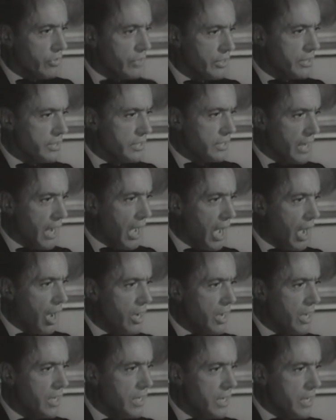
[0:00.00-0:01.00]
Within the
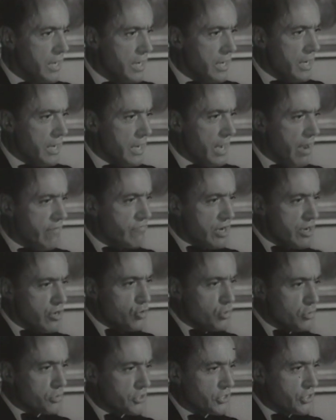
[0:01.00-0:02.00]
hour, every
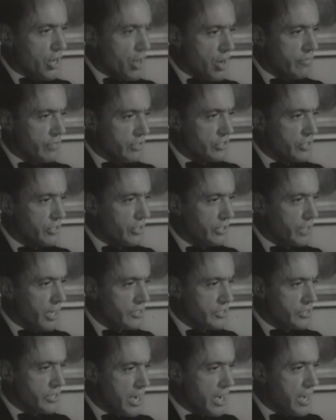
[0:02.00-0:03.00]
news service in the
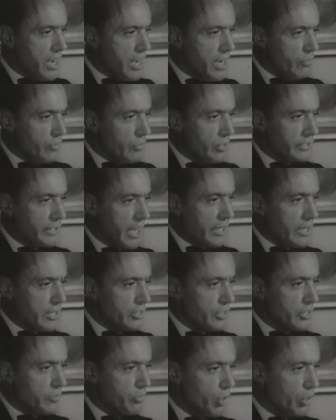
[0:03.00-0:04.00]
country will
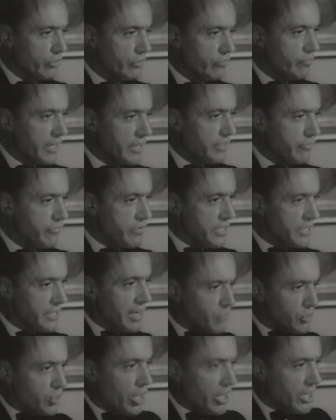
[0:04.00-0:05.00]
carry the report of my defeat.
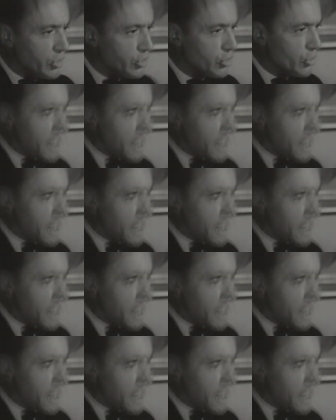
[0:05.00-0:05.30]
I'm sorry,